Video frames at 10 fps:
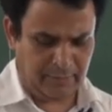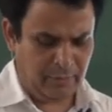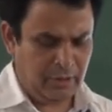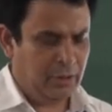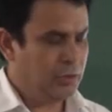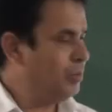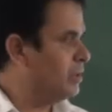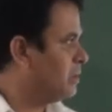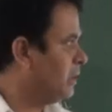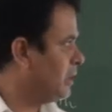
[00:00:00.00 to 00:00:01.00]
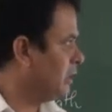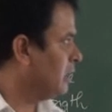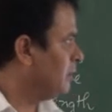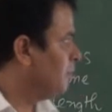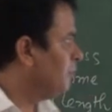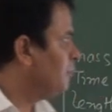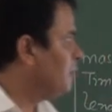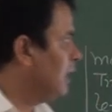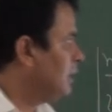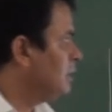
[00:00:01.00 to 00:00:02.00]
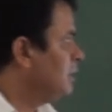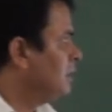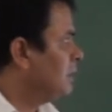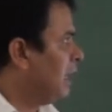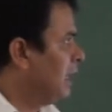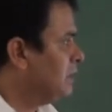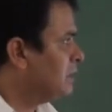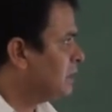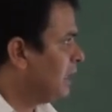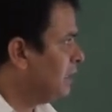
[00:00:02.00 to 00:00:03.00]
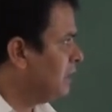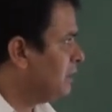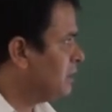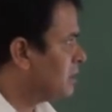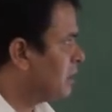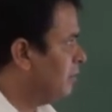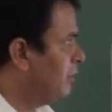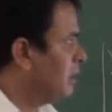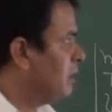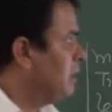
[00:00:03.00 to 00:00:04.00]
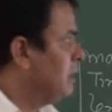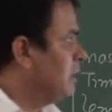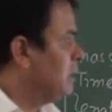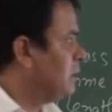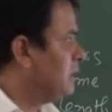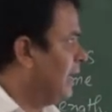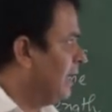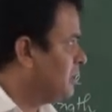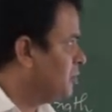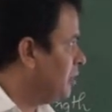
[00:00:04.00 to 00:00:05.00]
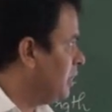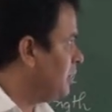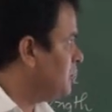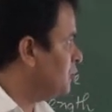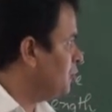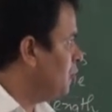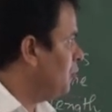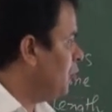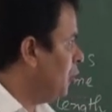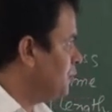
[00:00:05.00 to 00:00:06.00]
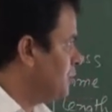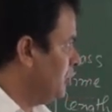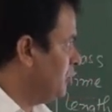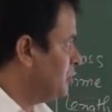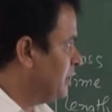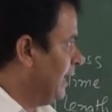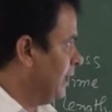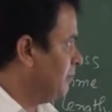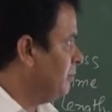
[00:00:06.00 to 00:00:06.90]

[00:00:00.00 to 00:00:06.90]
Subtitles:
You will see here that Einstein discovered that there is no absolute time.